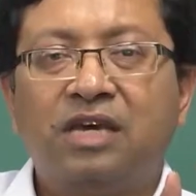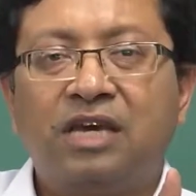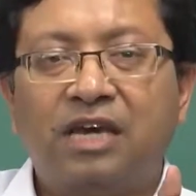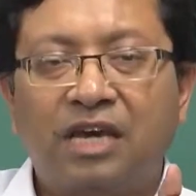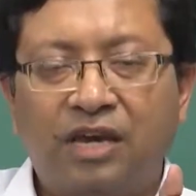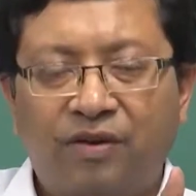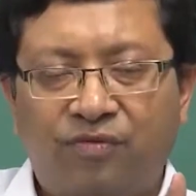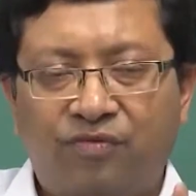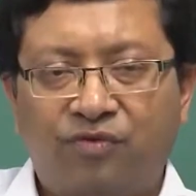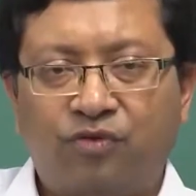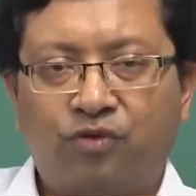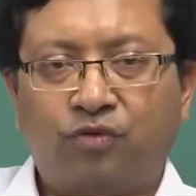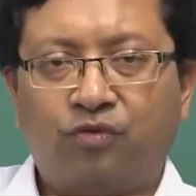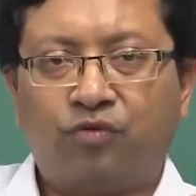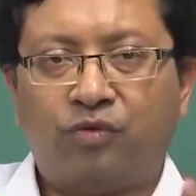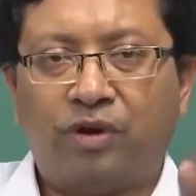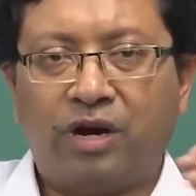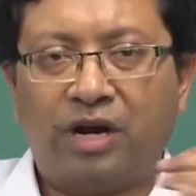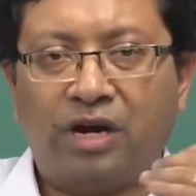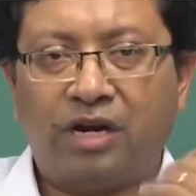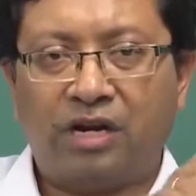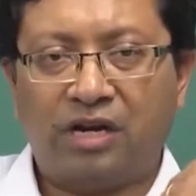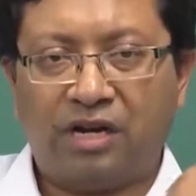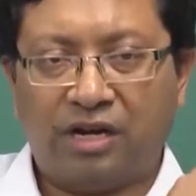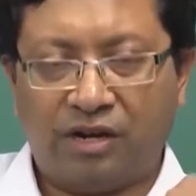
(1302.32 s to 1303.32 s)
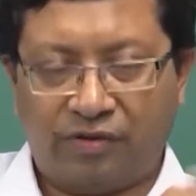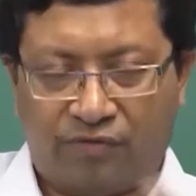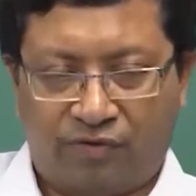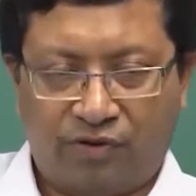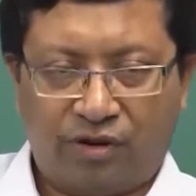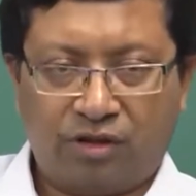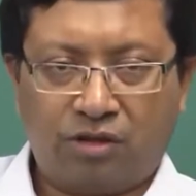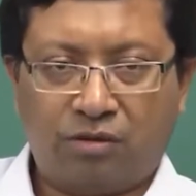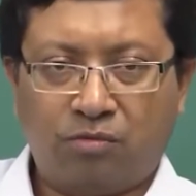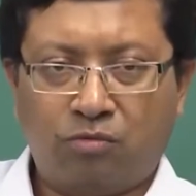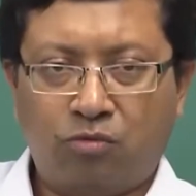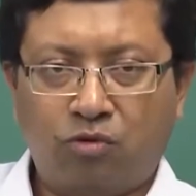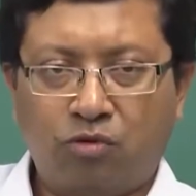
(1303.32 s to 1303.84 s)
if required, refer
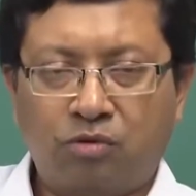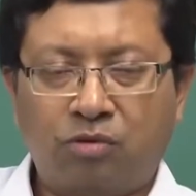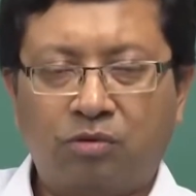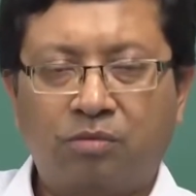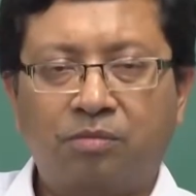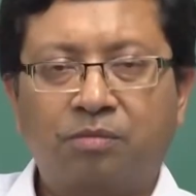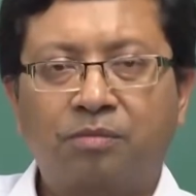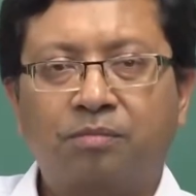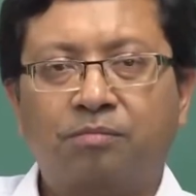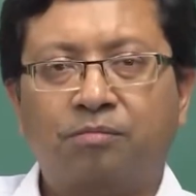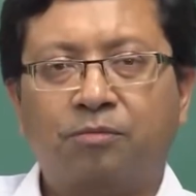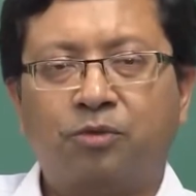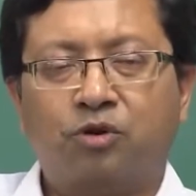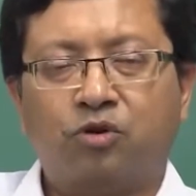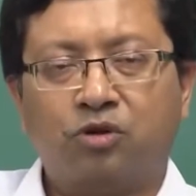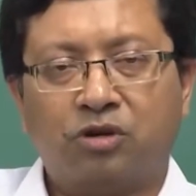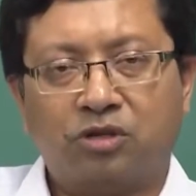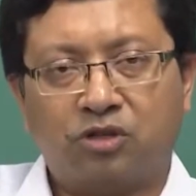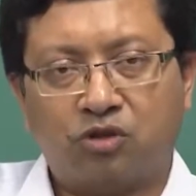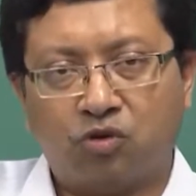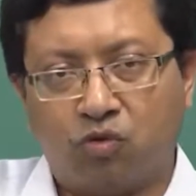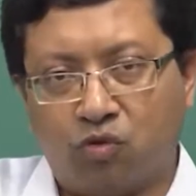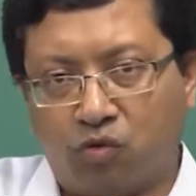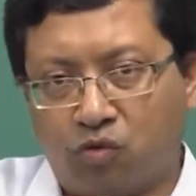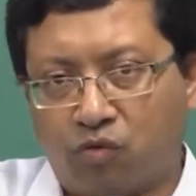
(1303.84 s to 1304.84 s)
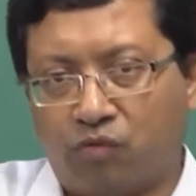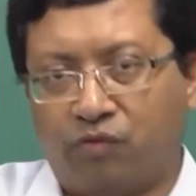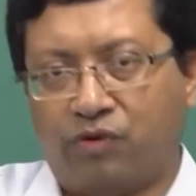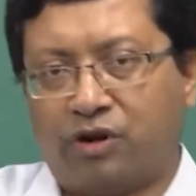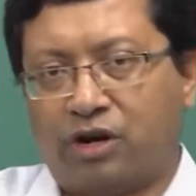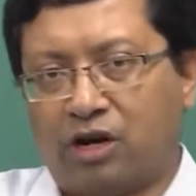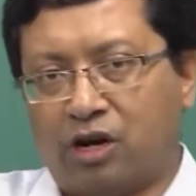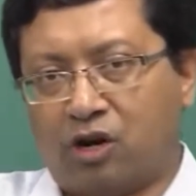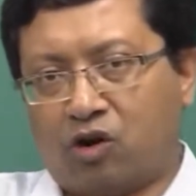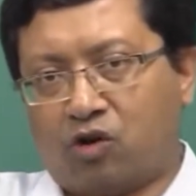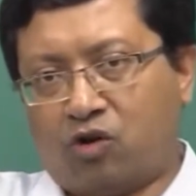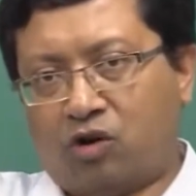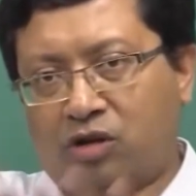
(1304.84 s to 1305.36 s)
the book, because the
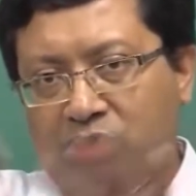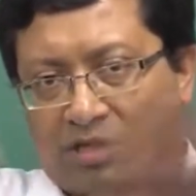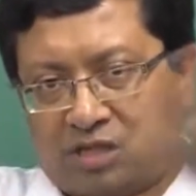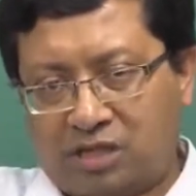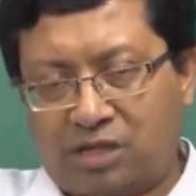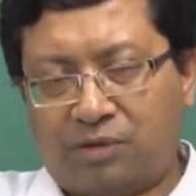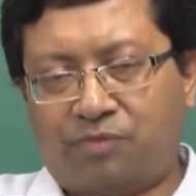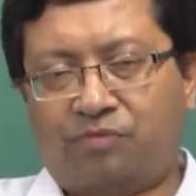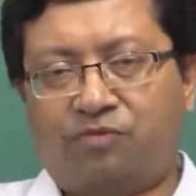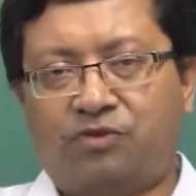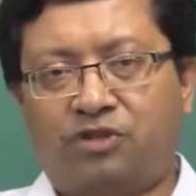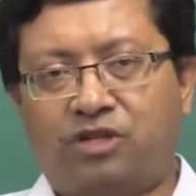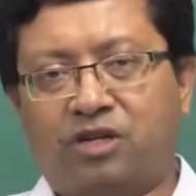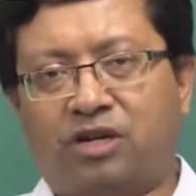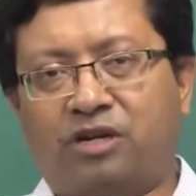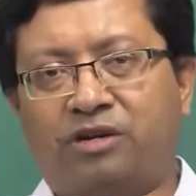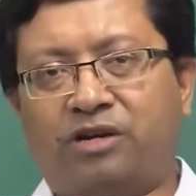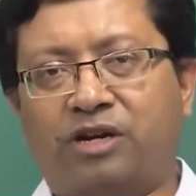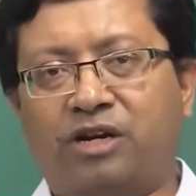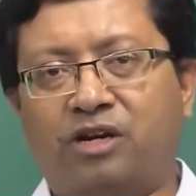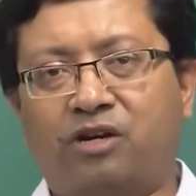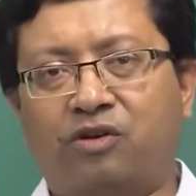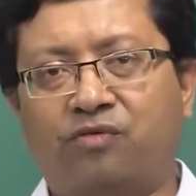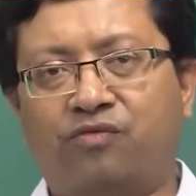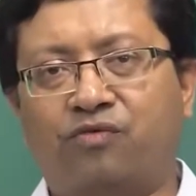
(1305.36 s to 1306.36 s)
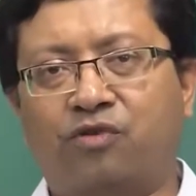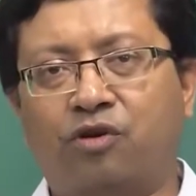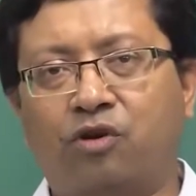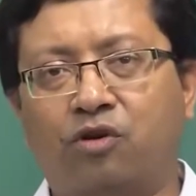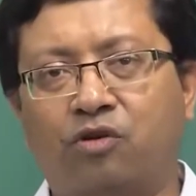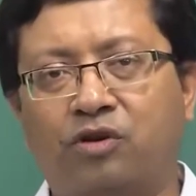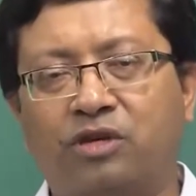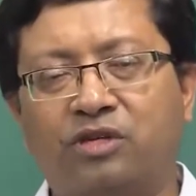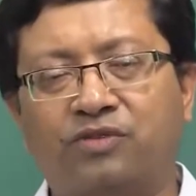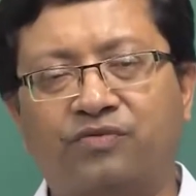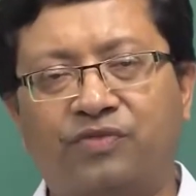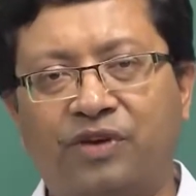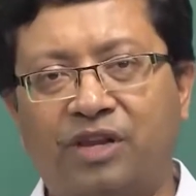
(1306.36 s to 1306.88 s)
overall concept which you are trying to follow
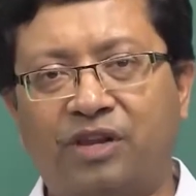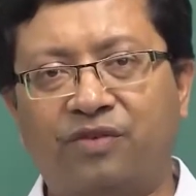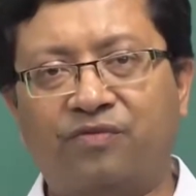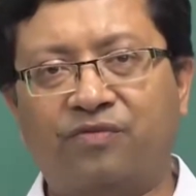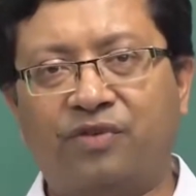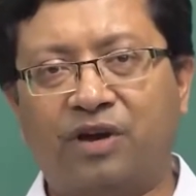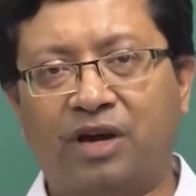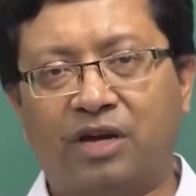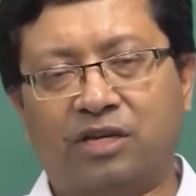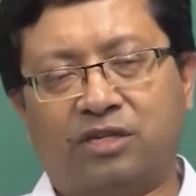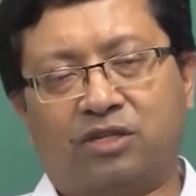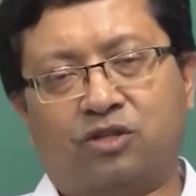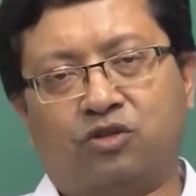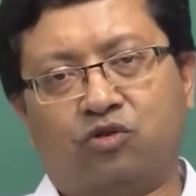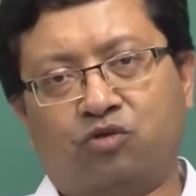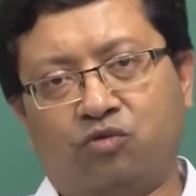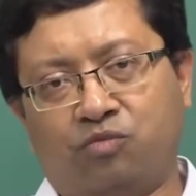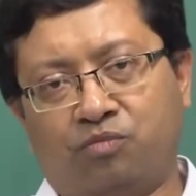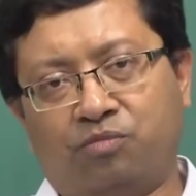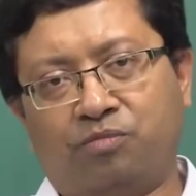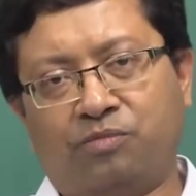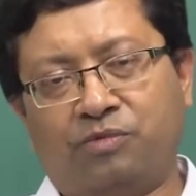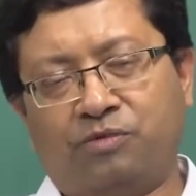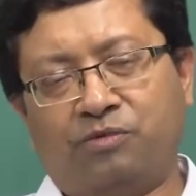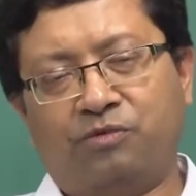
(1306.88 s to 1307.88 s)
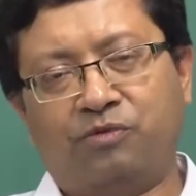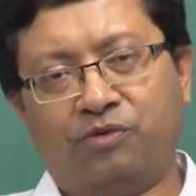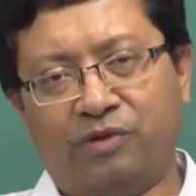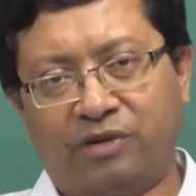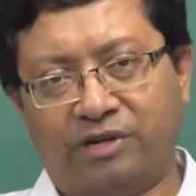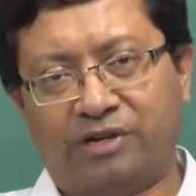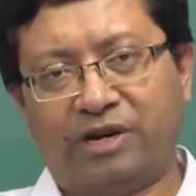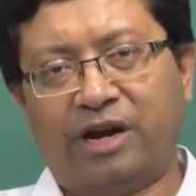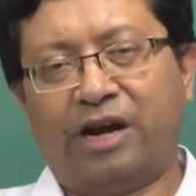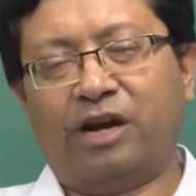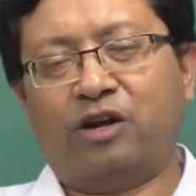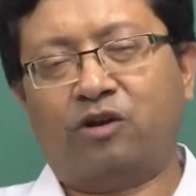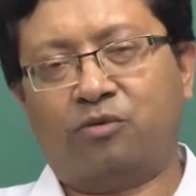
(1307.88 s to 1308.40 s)
is very vast. So, you will
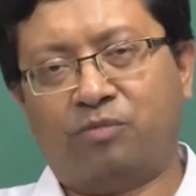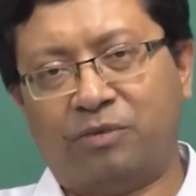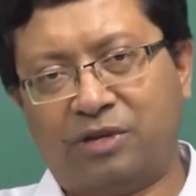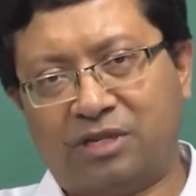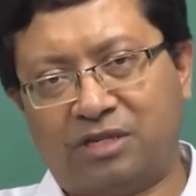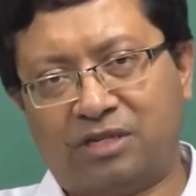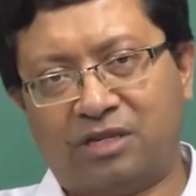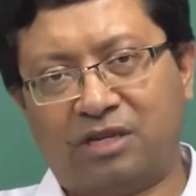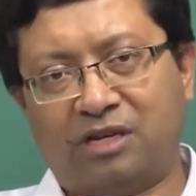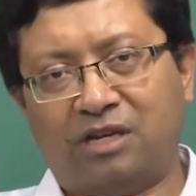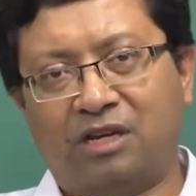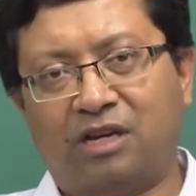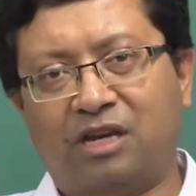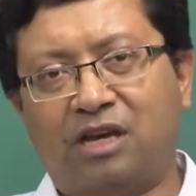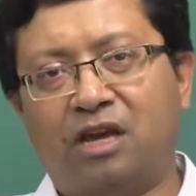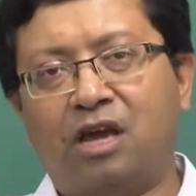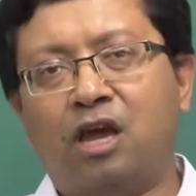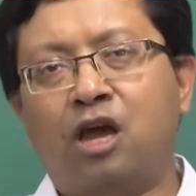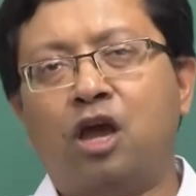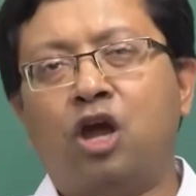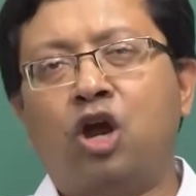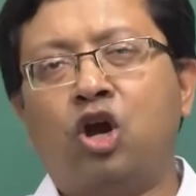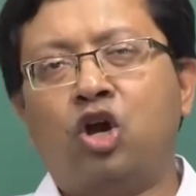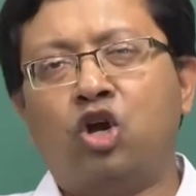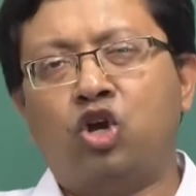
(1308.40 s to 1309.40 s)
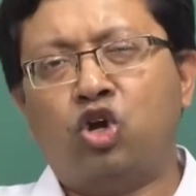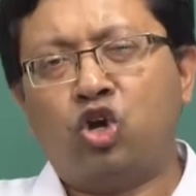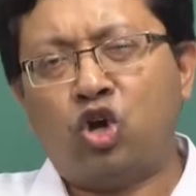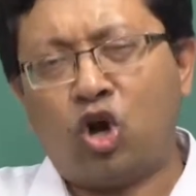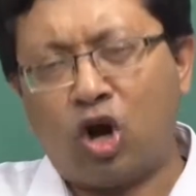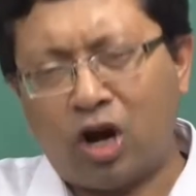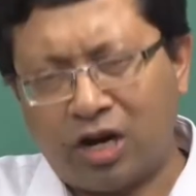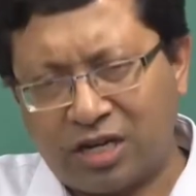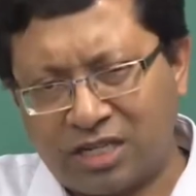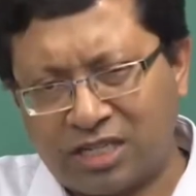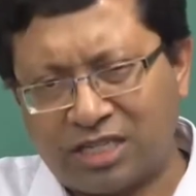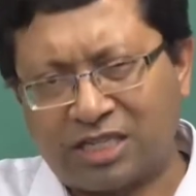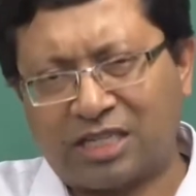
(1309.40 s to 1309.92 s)
try to basically
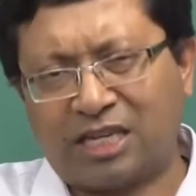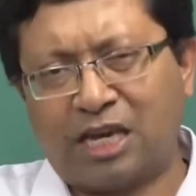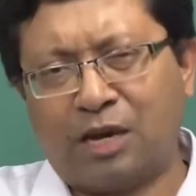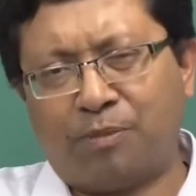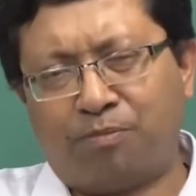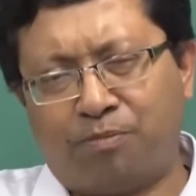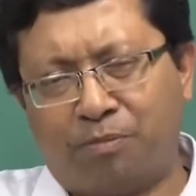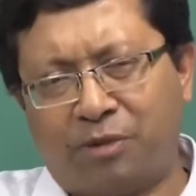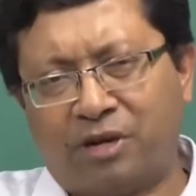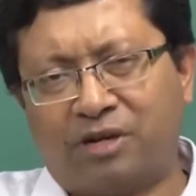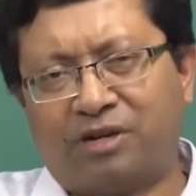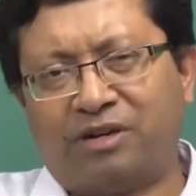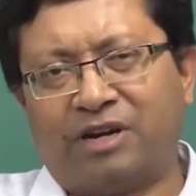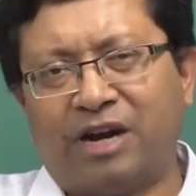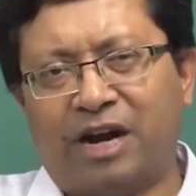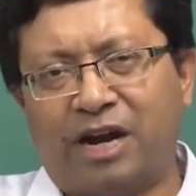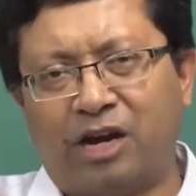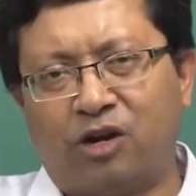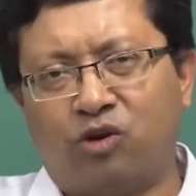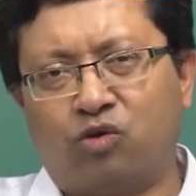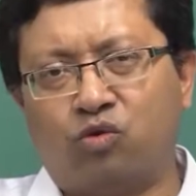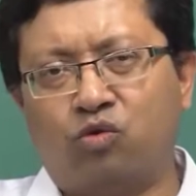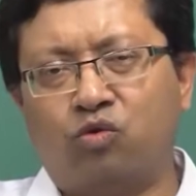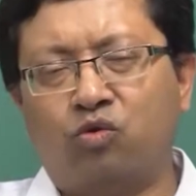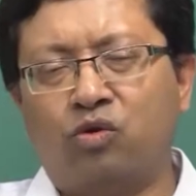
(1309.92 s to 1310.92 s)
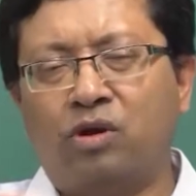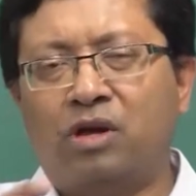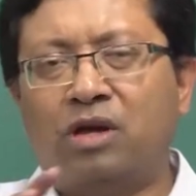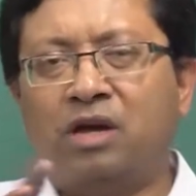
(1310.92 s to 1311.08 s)
not skip, but try to